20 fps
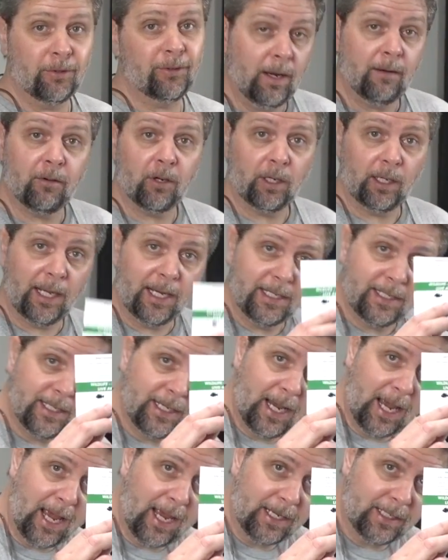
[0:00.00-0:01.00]
We have our
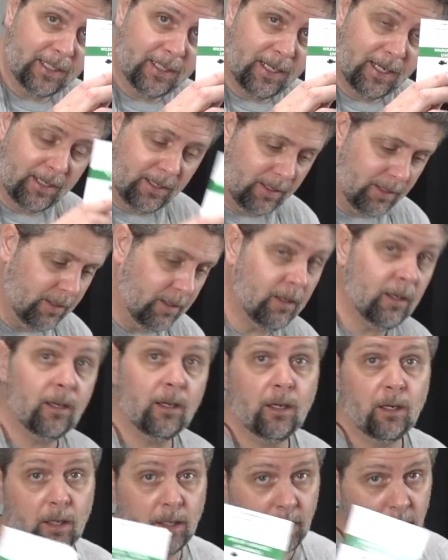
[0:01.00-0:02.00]
Laciac sticker.
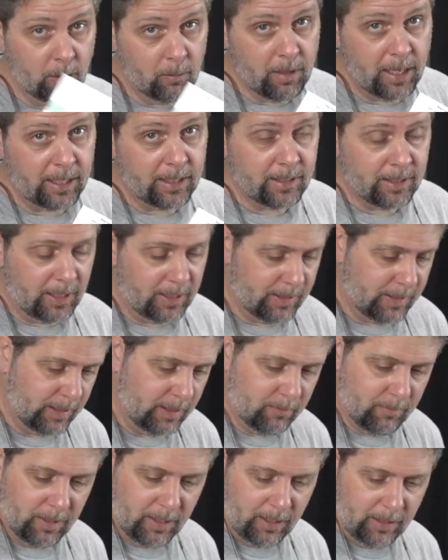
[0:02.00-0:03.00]
It'll make sense
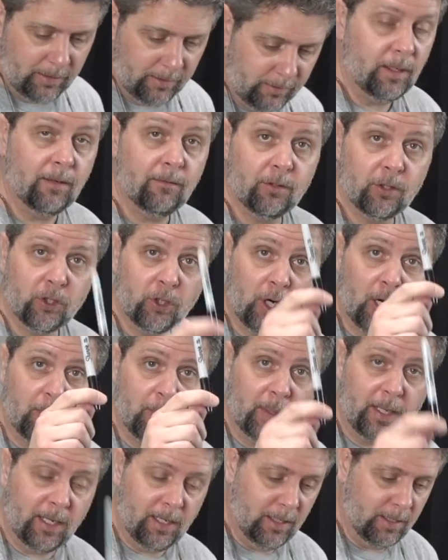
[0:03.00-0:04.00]
in a minute. We have a
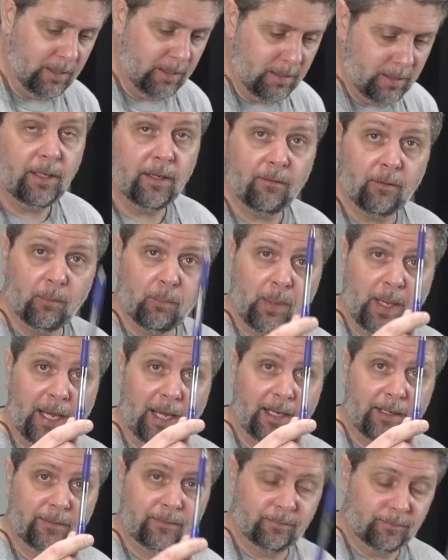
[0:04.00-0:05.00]
Sharpie. We have a
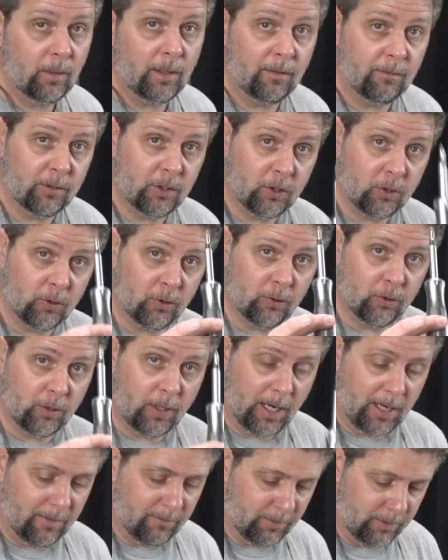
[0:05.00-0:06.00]
pen. We have a
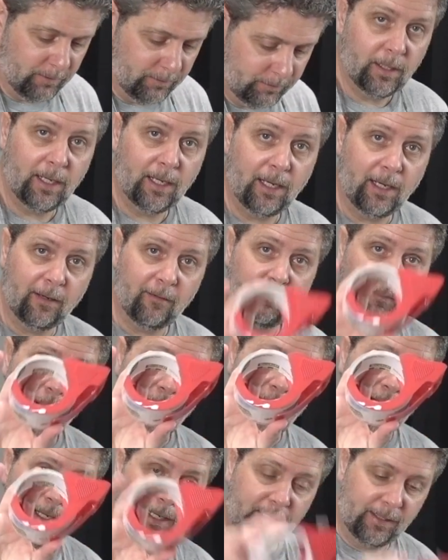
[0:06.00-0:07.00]
screwdriver. We have
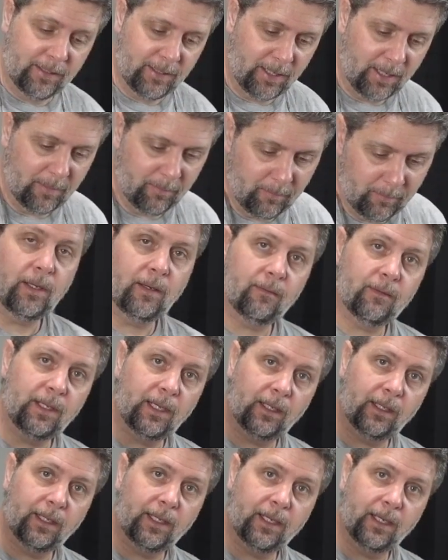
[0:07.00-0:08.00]
packing tape. We have
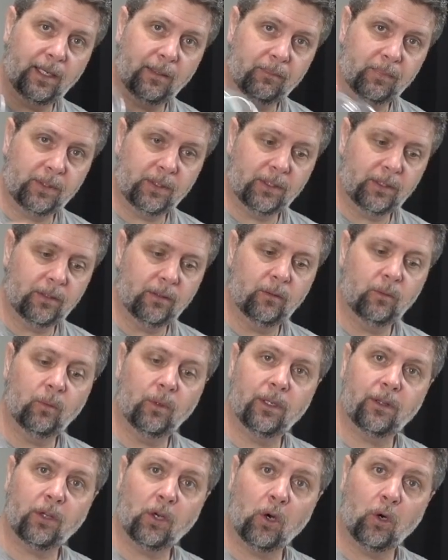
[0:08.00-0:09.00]
deli cups
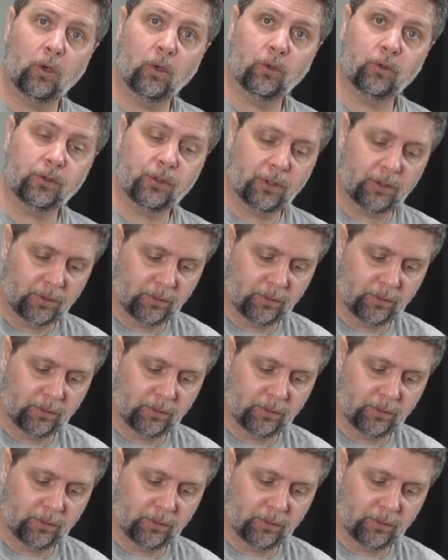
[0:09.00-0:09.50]
with holes.